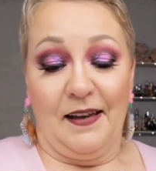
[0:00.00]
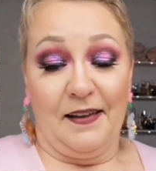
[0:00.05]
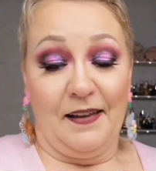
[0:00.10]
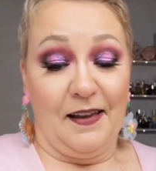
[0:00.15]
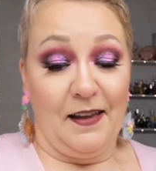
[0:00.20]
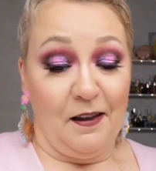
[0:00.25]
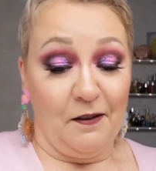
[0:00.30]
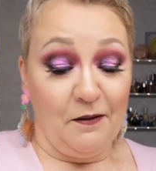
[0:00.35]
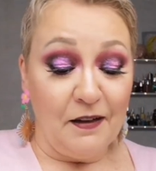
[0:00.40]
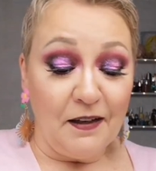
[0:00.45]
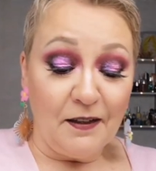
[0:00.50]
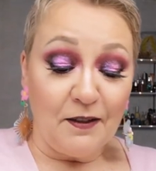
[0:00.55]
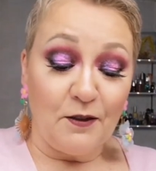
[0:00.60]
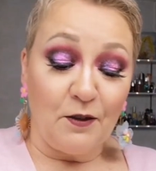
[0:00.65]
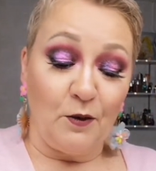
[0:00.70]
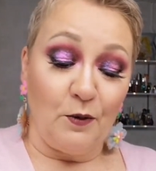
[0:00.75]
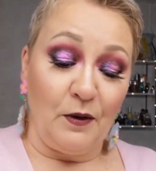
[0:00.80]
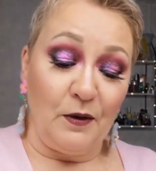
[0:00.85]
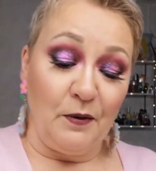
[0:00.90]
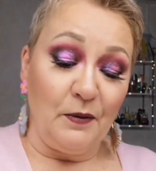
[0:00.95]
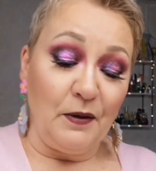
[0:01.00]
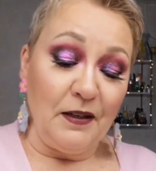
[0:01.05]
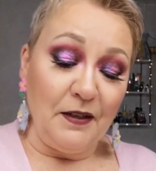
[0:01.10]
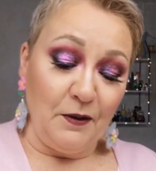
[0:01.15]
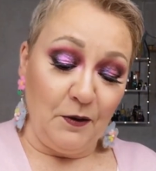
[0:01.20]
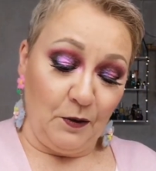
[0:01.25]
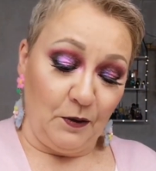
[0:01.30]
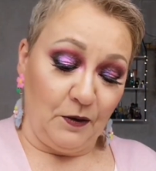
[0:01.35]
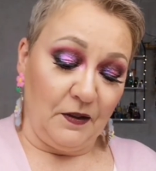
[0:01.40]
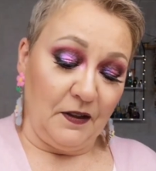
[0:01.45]
I have it, so I will
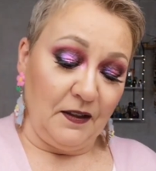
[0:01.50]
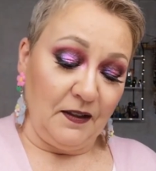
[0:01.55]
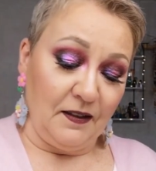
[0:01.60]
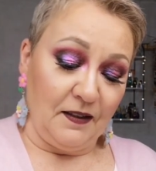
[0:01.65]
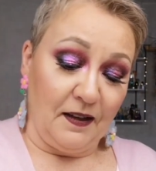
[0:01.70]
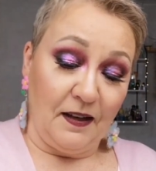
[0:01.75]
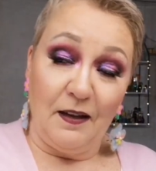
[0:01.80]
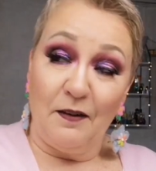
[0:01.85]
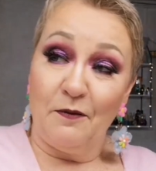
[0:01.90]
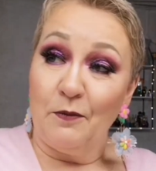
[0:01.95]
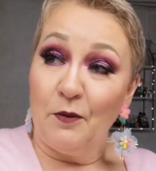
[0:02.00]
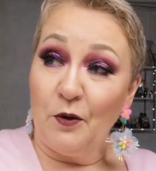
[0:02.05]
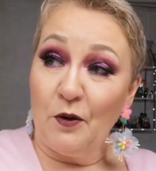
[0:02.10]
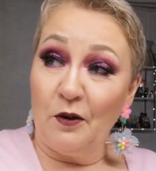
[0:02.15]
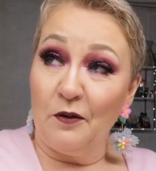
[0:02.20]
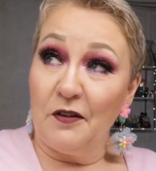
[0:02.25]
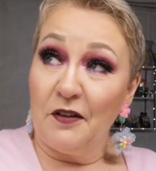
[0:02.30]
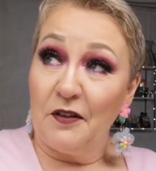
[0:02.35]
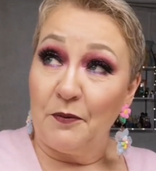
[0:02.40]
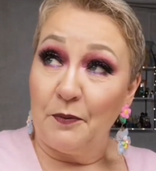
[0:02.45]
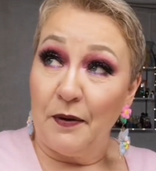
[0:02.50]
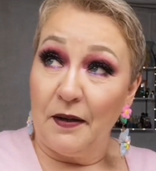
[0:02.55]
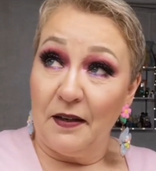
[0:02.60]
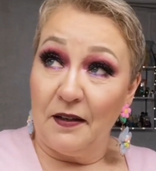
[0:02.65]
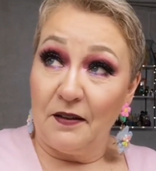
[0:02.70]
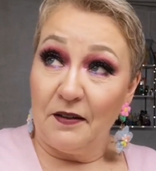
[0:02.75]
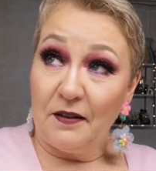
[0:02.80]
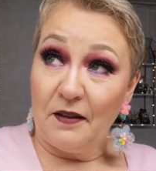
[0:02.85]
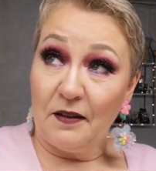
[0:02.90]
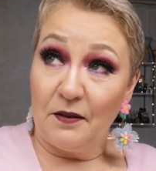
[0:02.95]
use it. I have more of his
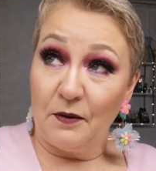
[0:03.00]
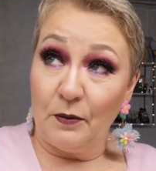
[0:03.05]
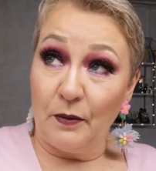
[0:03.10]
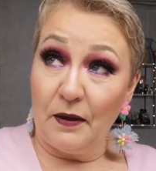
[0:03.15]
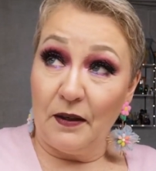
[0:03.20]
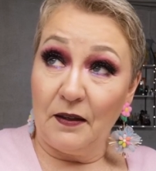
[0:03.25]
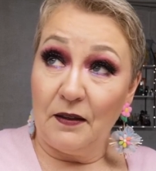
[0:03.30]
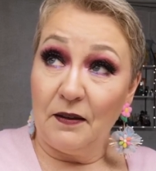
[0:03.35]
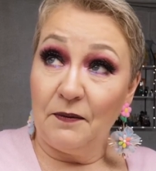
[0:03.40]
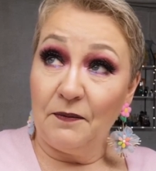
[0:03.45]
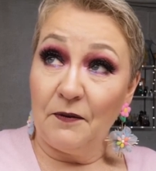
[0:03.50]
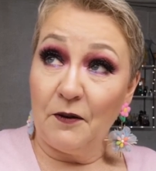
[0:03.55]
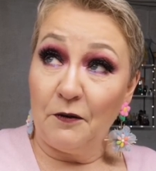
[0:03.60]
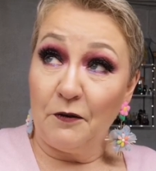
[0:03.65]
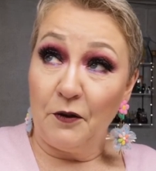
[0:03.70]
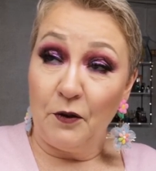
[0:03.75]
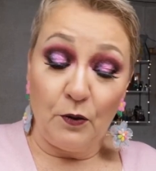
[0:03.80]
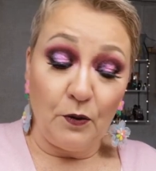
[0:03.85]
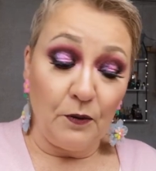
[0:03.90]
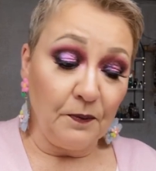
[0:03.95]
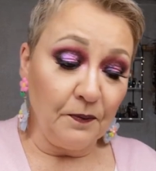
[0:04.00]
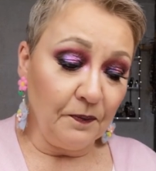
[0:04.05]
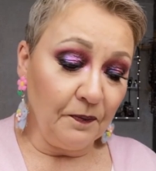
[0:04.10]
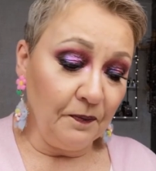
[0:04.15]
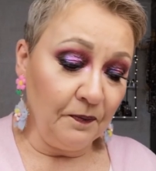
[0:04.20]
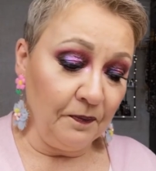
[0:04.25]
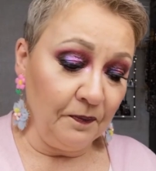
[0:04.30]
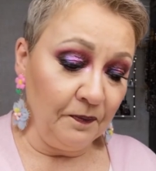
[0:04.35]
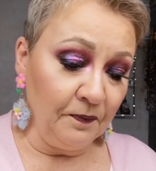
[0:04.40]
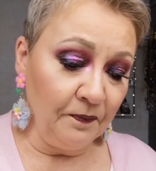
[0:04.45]
palettes as well, a few.
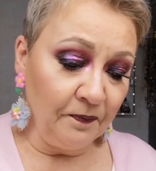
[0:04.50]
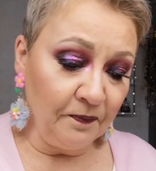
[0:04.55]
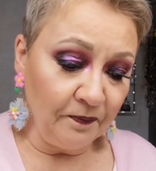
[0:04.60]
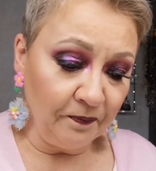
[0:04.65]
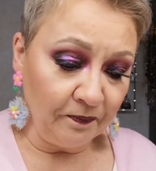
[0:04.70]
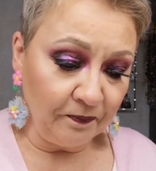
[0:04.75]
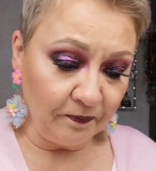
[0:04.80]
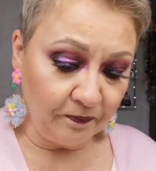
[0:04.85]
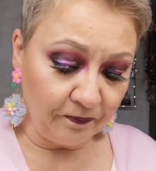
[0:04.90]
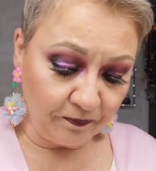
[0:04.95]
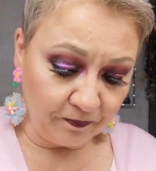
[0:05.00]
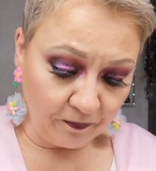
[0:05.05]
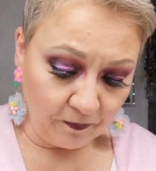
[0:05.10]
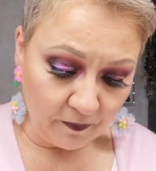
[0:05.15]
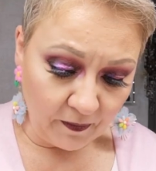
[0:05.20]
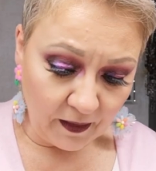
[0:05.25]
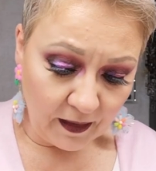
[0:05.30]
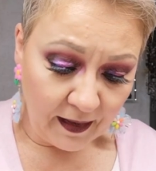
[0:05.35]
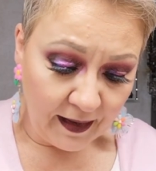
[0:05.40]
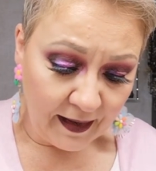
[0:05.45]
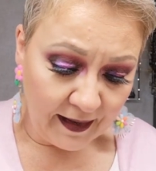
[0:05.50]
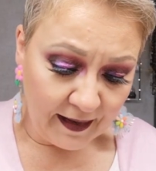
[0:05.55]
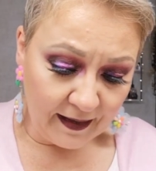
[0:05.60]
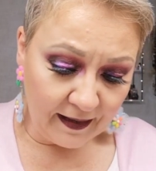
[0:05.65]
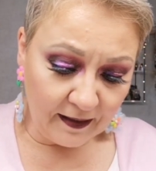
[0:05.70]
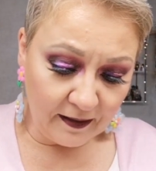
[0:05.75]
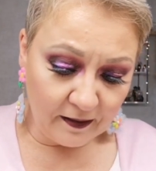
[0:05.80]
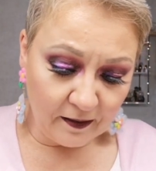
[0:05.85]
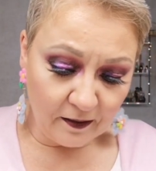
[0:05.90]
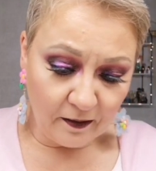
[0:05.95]

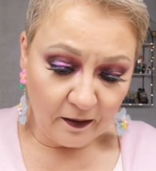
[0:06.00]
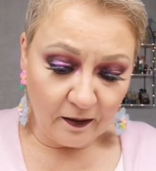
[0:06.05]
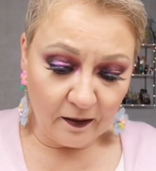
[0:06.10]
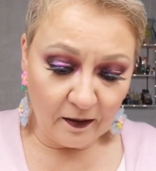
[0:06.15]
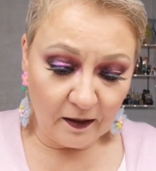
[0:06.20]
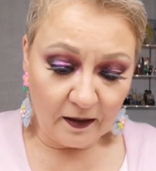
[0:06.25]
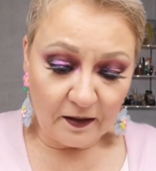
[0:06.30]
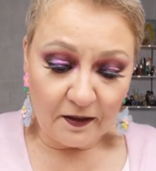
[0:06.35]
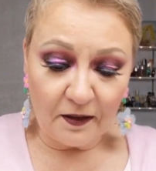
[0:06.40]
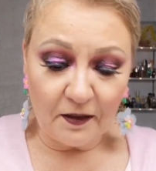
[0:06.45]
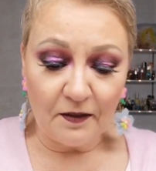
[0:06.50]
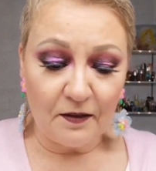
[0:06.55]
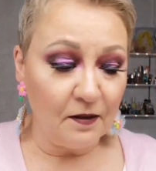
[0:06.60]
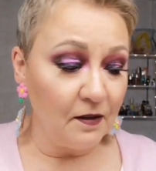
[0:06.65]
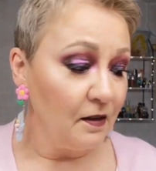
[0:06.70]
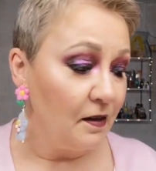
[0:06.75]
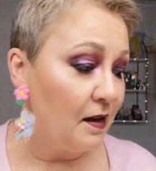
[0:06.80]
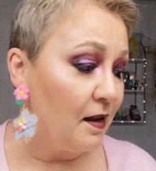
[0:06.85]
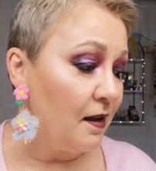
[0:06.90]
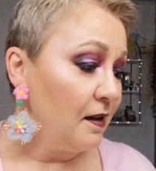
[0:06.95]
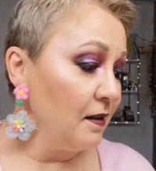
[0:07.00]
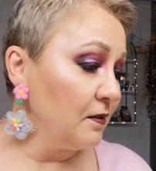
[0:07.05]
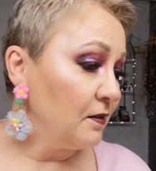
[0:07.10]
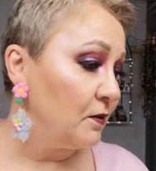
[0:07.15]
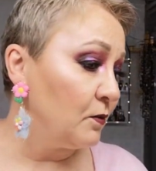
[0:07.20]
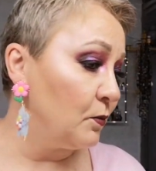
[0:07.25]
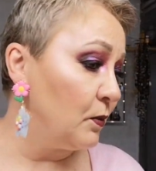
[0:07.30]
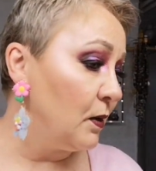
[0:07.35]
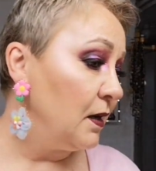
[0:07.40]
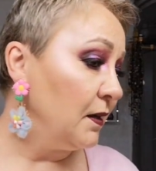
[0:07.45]
And this is the
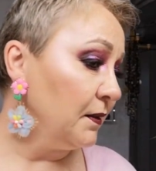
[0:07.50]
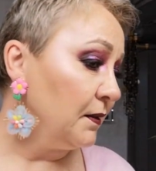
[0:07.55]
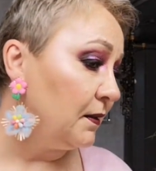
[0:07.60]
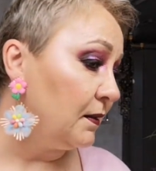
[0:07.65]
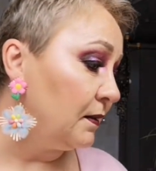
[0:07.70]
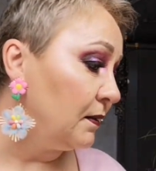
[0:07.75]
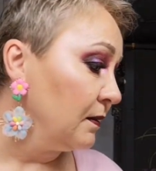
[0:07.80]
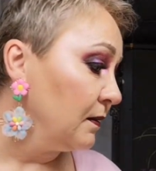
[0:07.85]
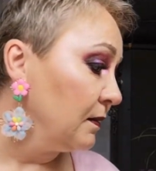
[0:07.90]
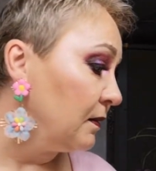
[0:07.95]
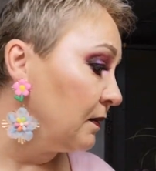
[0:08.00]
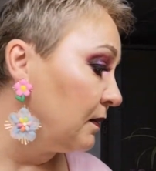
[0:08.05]
last one.